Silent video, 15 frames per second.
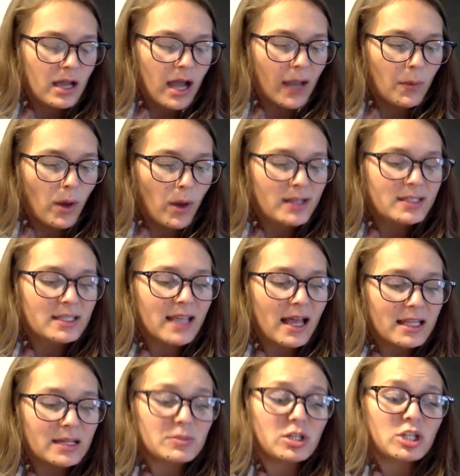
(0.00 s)
I wanted to yell
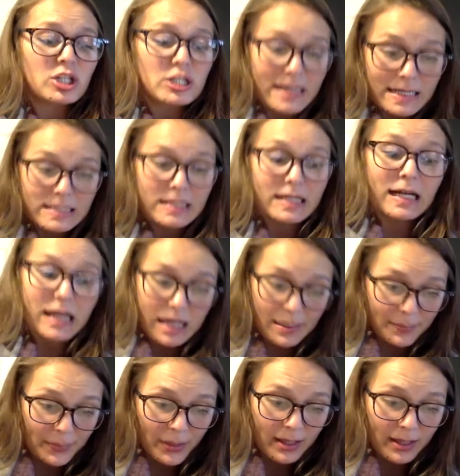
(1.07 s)
at him to shut up,